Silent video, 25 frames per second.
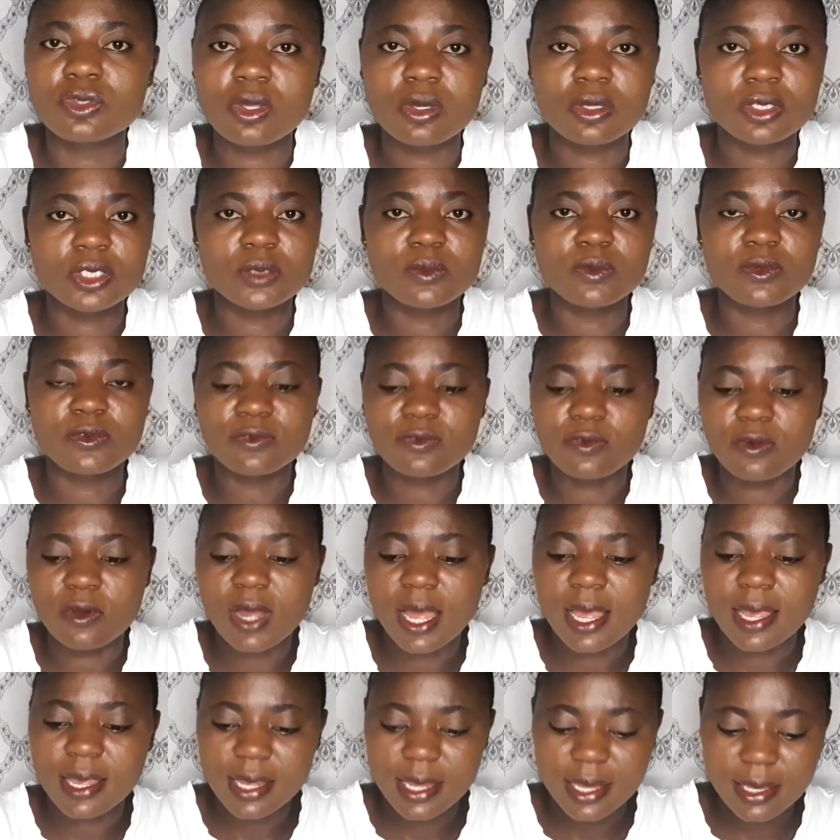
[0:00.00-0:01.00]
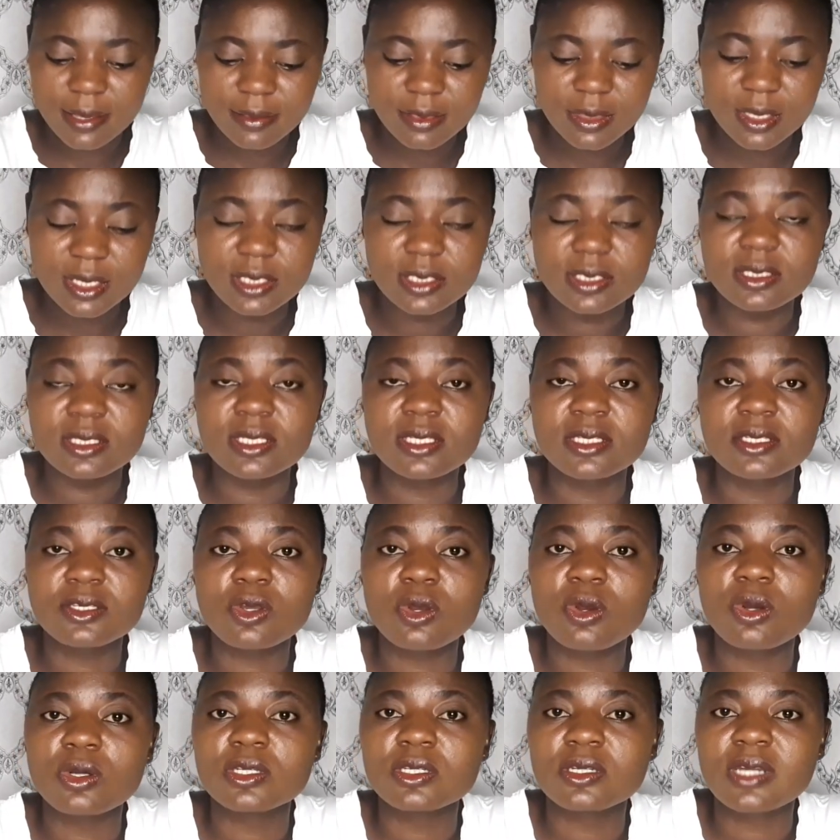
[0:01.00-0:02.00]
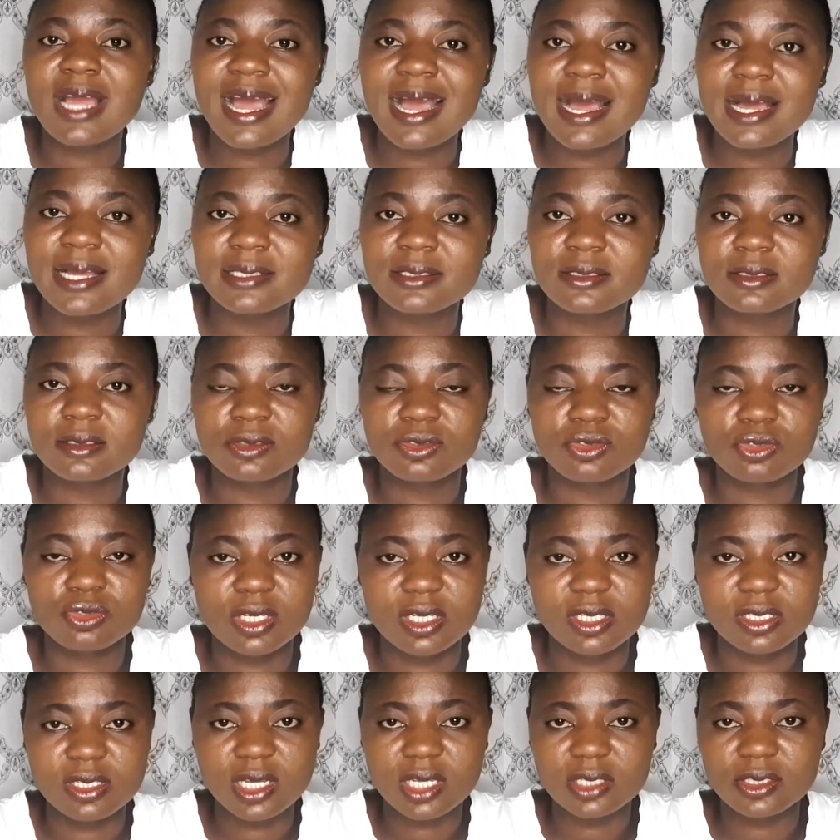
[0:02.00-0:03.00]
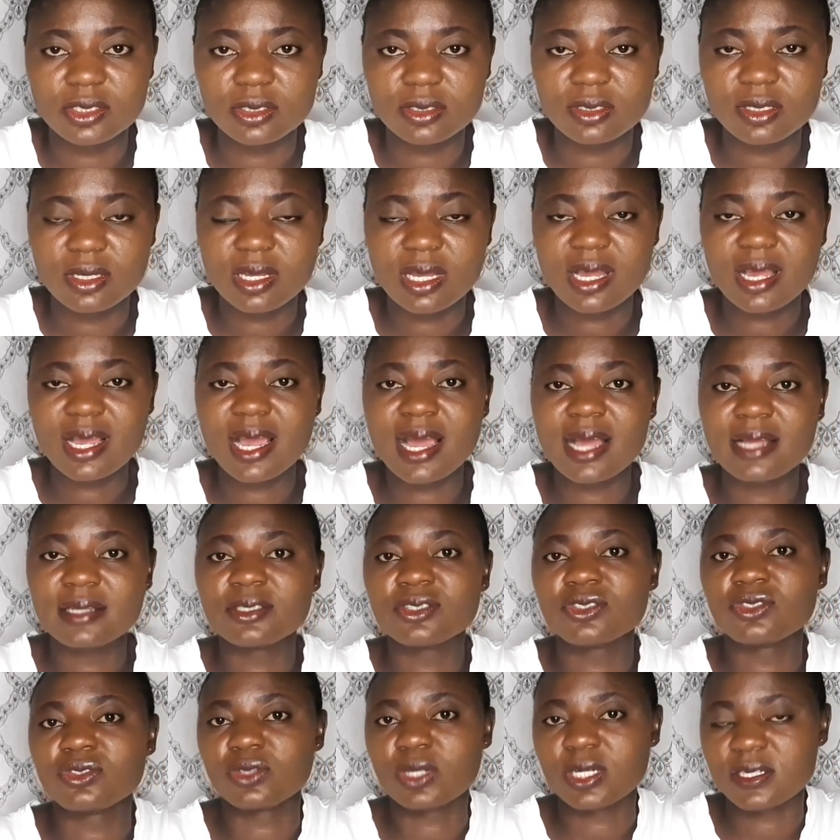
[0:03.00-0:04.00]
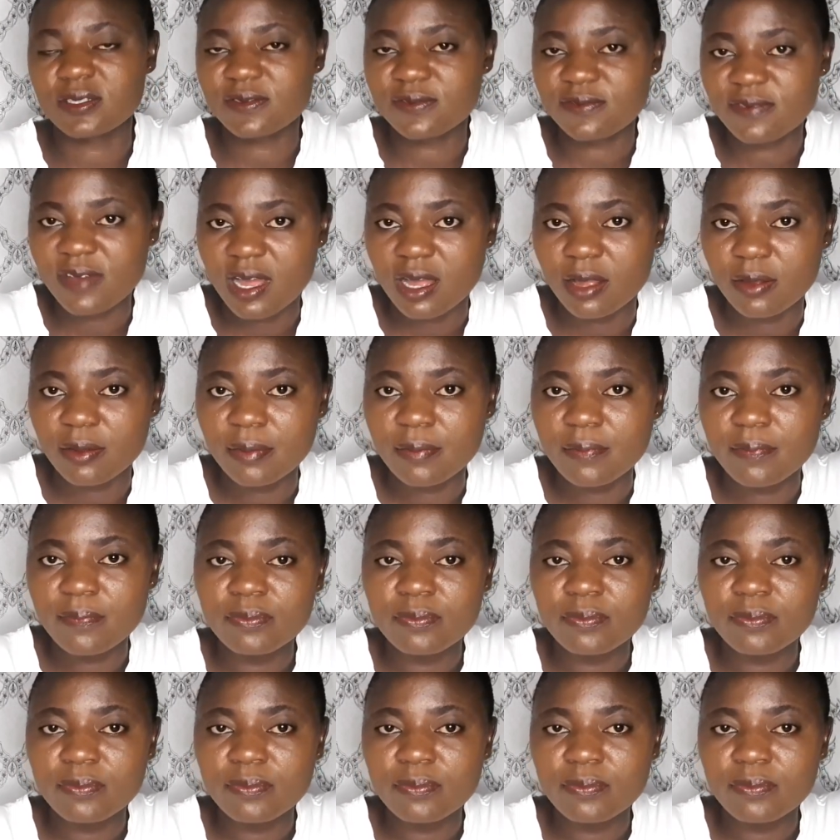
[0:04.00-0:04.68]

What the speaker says: touch before I end this. It's called card transfer.